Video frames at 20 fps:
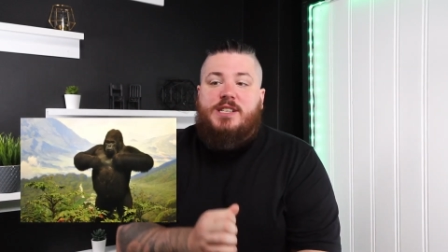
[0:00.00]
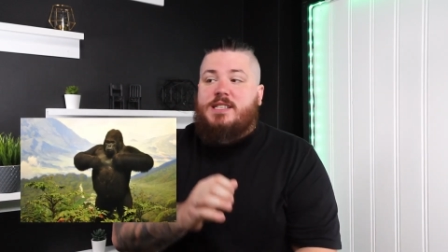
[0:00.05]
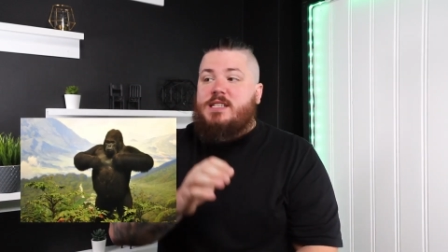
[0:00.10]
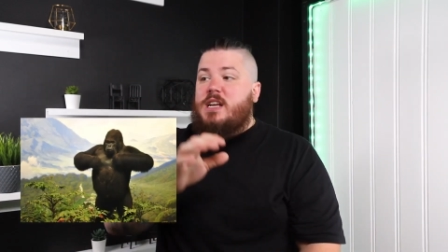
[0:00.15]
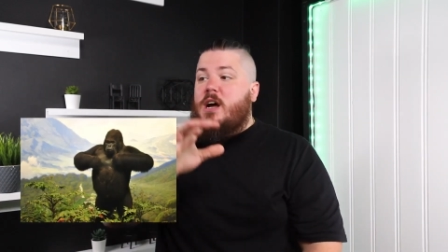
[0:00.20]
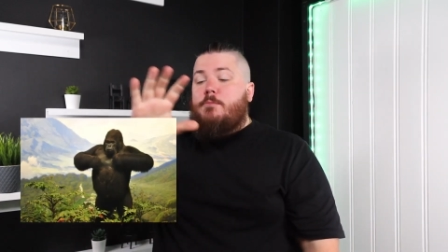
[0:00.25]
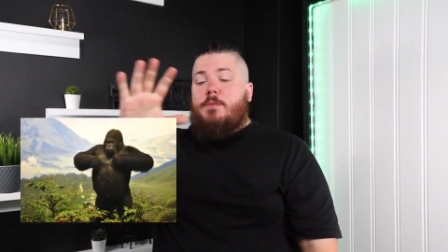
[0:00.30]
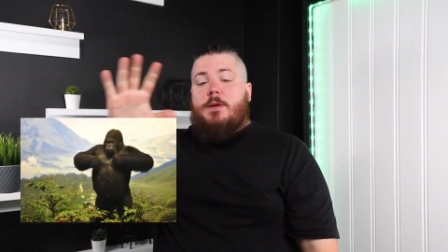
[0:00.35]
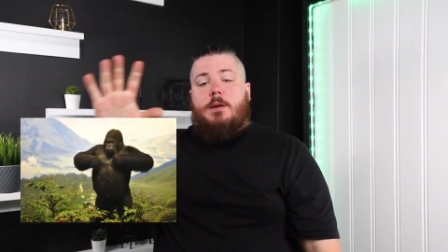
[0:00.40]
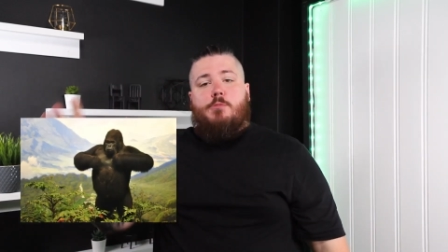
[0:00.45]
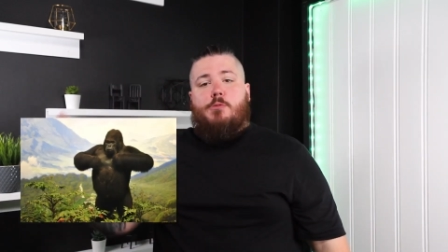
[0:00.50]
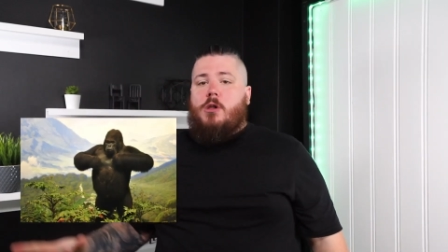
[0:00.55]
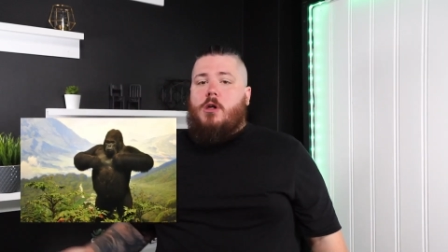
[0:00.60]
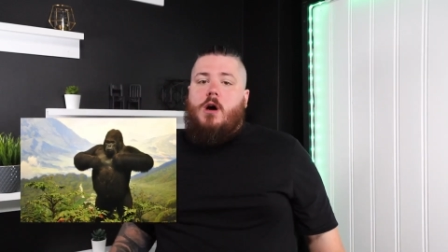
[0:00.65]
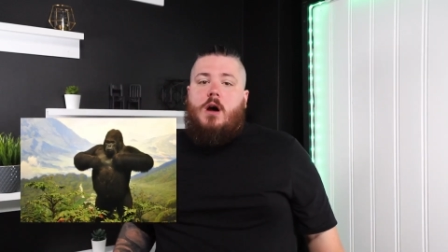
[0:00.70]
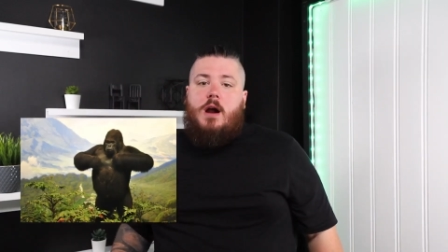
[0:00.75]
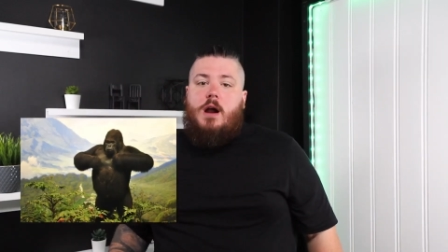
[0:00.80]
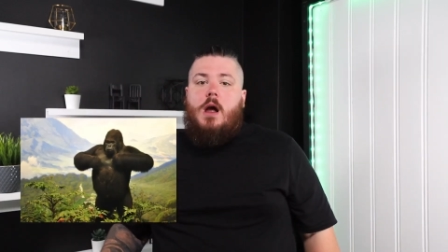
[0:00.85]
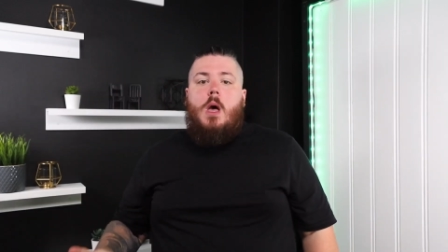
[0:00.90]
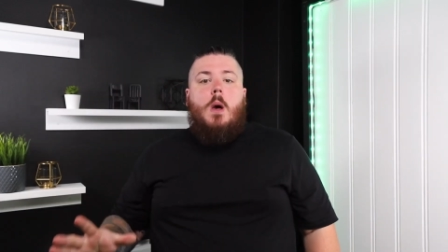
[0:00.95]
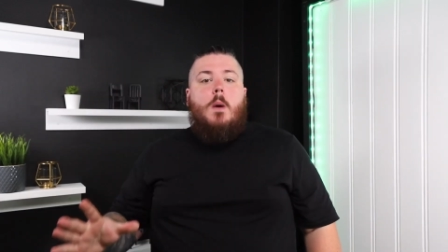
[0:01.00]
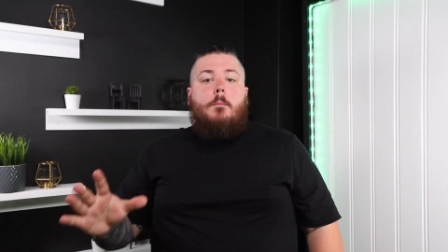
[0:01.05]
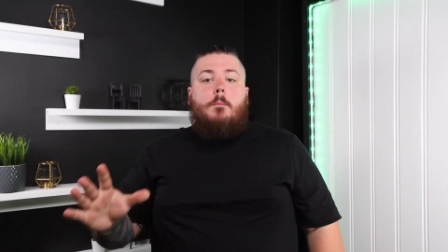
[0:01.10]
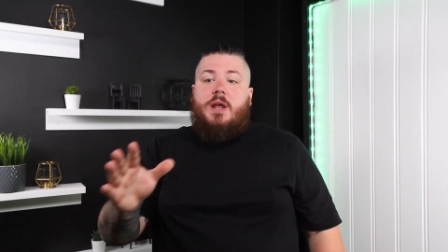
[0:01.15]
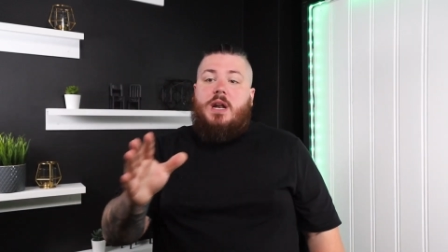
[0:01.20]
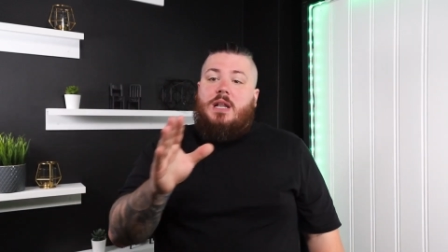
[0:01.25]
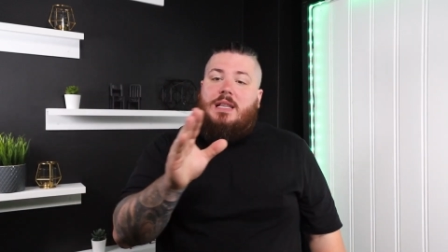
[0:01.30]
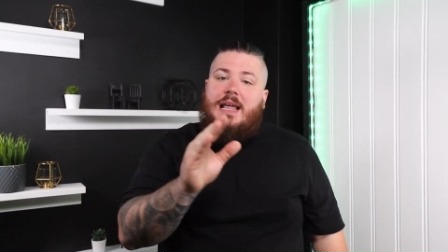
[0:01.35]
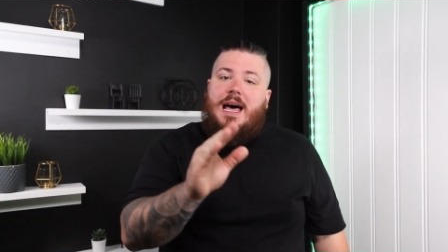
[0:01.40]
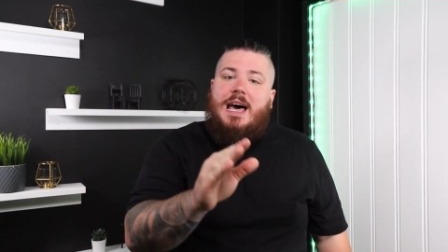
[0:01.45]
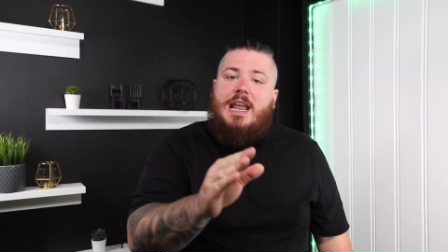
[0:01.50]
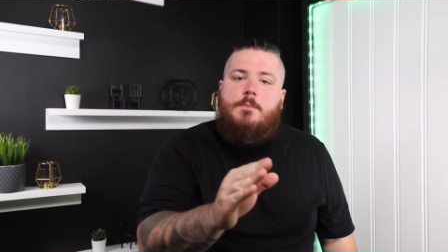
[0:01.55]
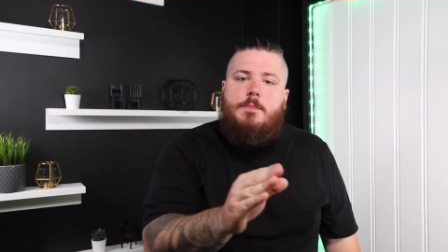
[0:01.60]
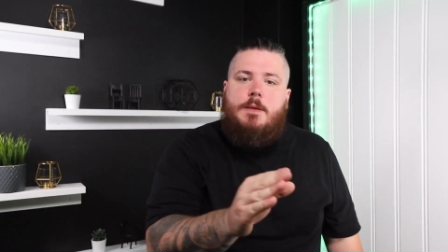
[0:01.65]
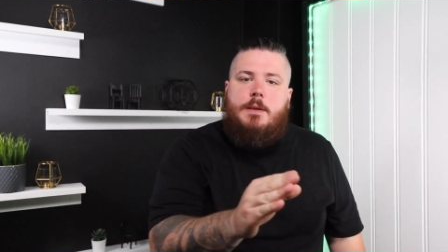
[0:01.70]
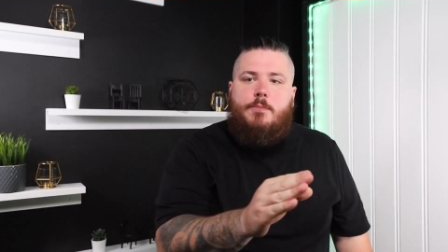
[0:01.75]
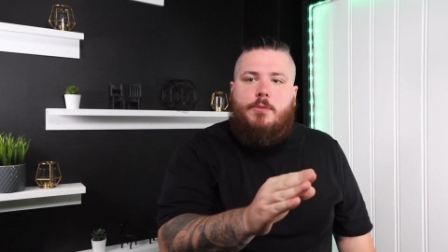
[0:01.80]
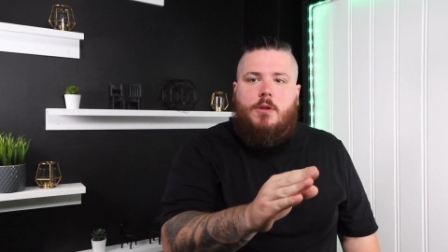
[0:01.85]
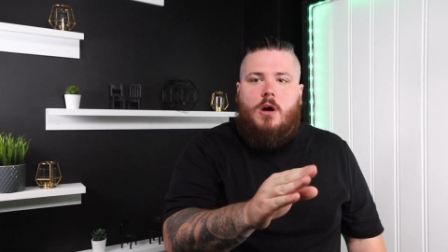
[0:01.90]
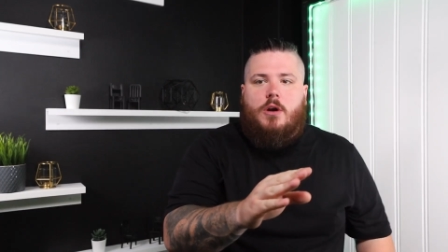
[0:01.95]
Some people are, but a lot of
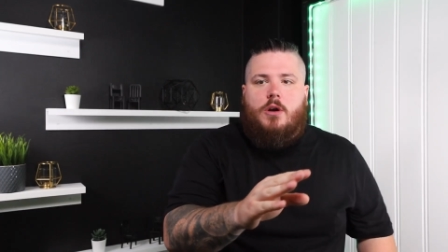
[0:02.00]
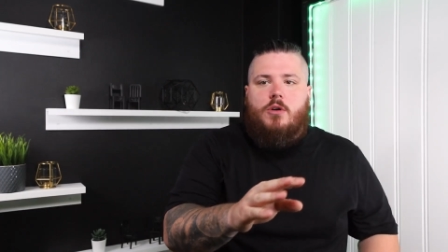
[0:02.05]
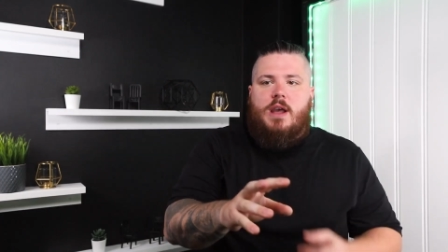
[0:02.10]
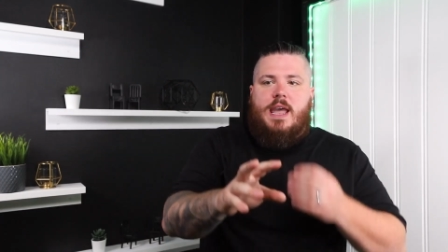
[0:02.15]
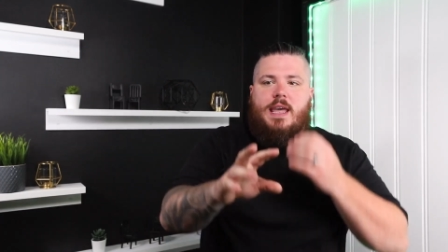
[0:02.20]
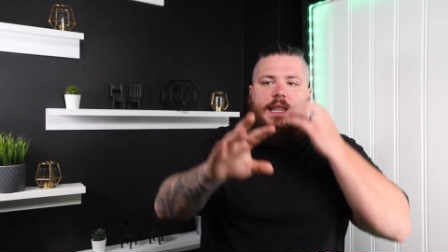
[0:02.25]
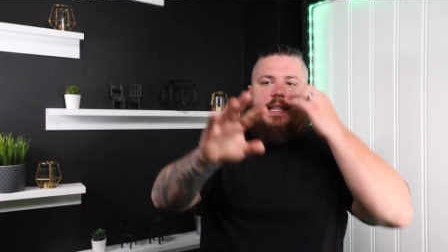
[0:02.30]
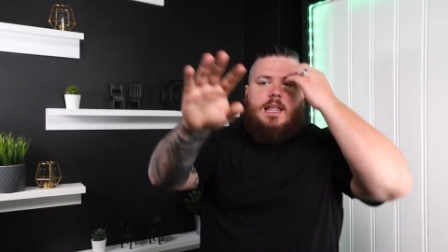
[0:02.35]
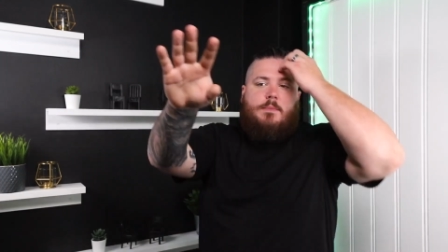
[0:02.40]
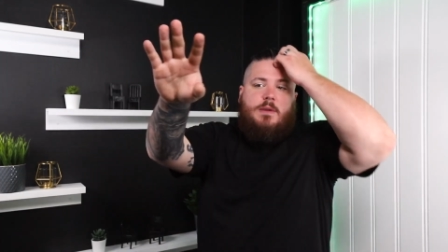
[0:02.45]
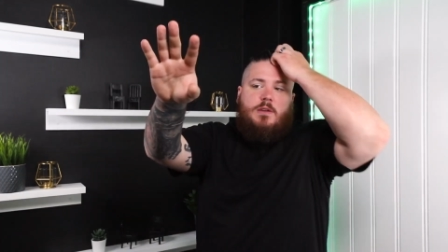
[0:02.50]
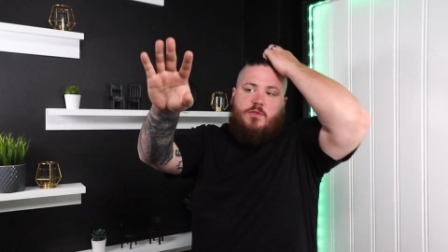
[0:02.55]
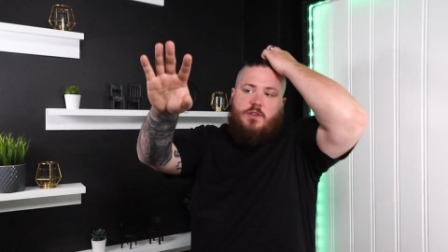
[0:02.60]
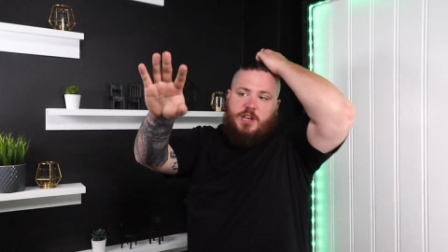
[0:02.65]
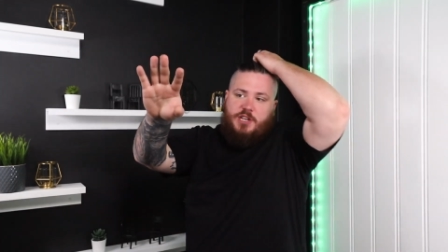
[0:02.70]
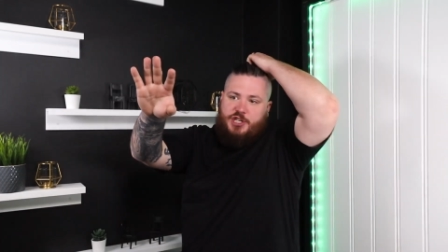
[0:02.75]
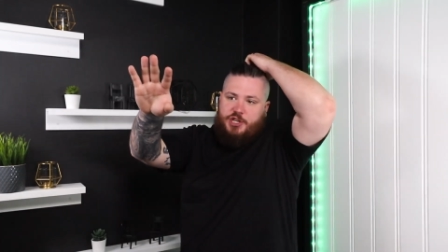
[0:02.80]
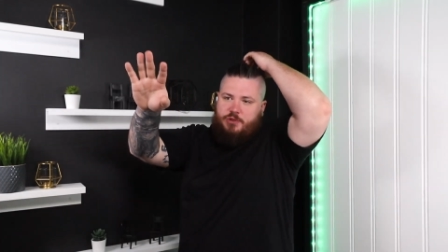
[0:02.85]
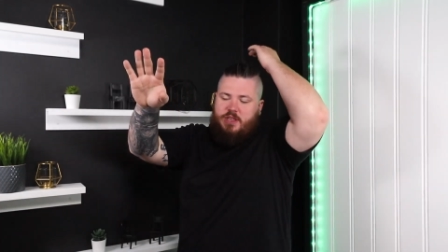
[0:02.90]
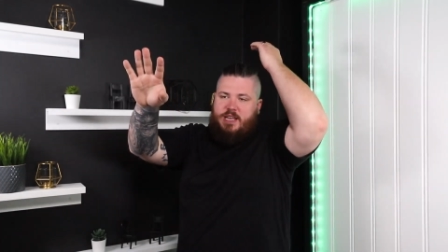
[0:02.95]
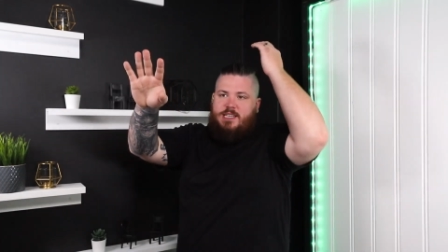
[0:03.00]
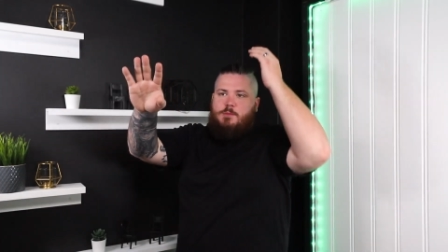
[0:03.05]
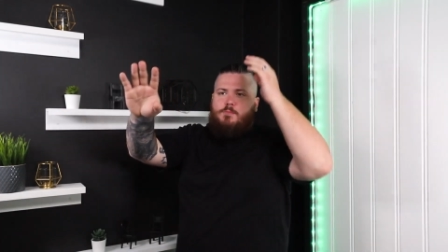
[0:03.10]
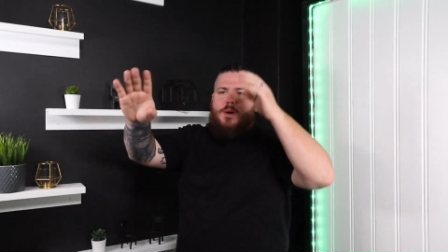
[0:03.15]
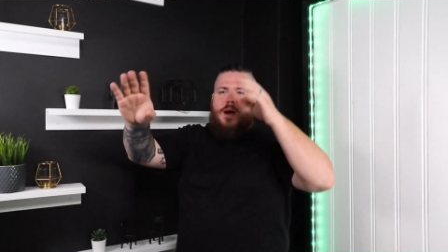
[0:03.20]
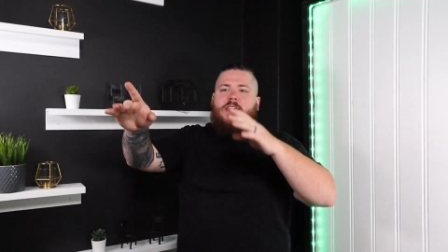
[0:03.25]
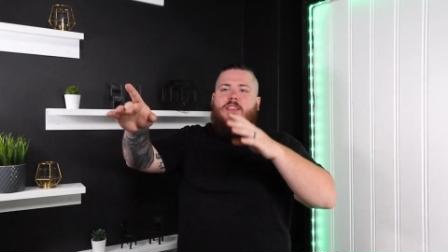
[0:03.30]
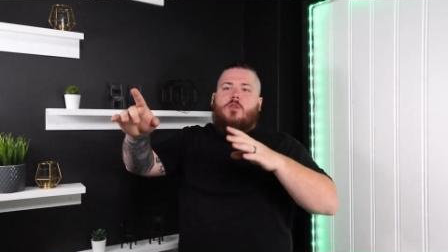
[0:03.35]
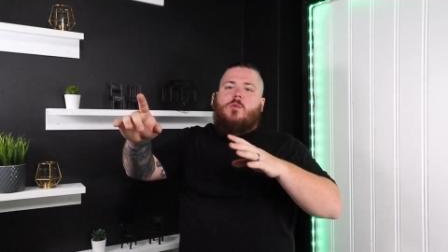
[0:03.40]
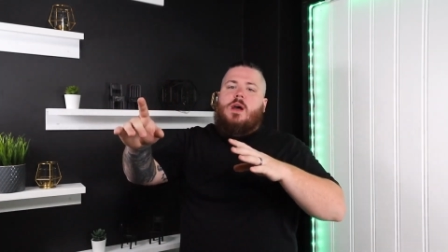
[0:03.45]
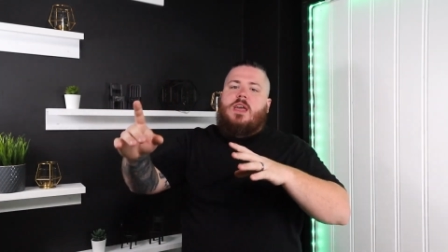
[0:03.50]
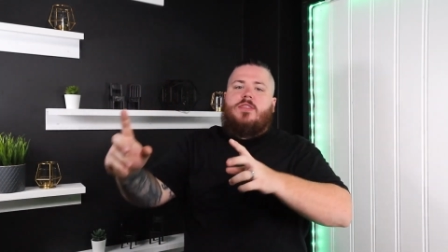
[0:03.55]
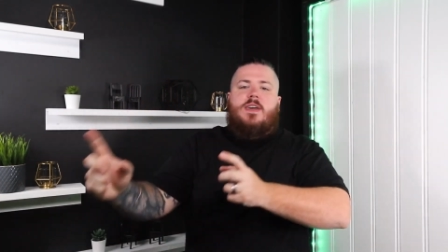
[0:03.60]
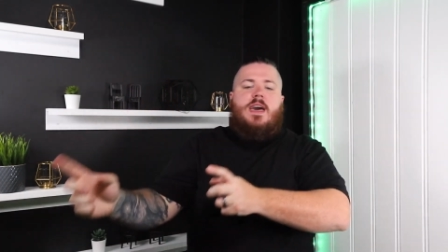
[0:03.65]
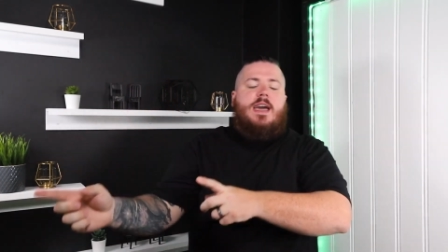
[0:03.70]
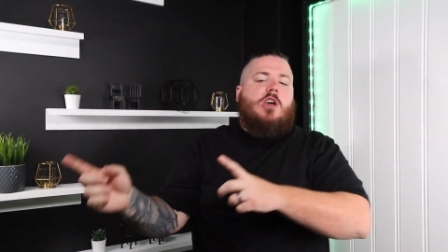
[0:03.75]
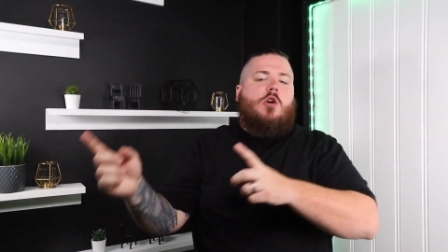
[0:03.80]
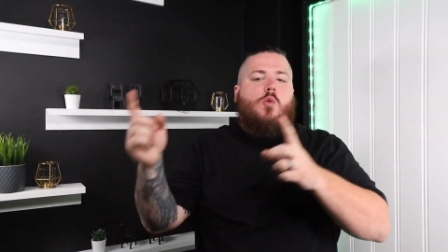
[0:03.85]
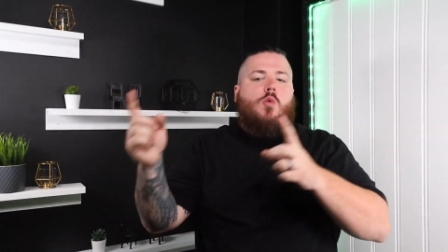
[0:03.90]
people aren't, okay? Let me read you this. By the way, that